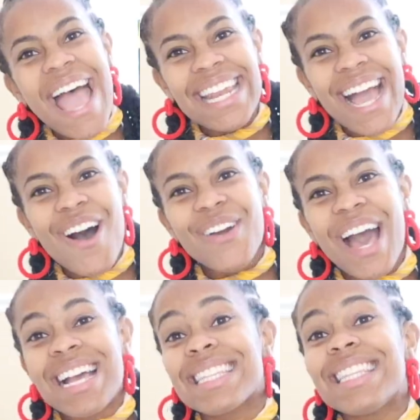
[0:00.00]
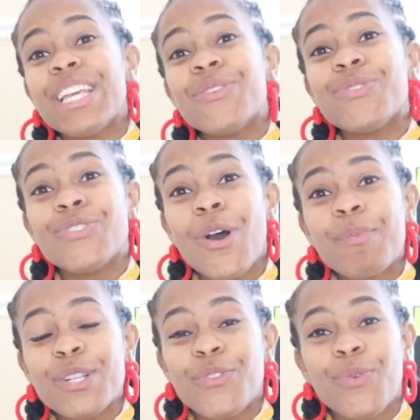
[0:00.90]
Anyhow, guys, thank you so
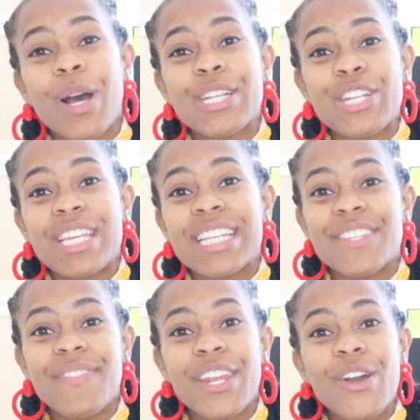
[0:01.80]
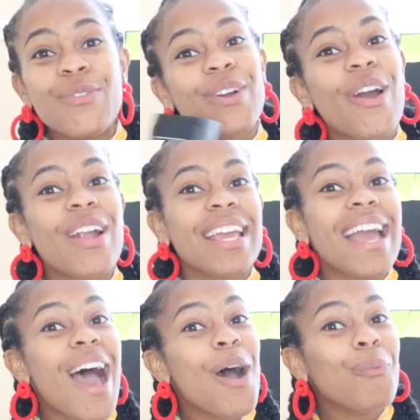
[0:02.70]
much for watching this video
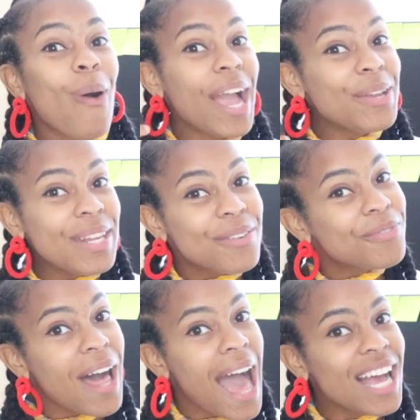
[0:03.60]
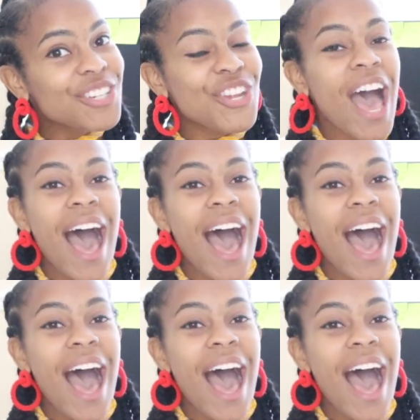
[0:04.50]
regarding why you need a flash.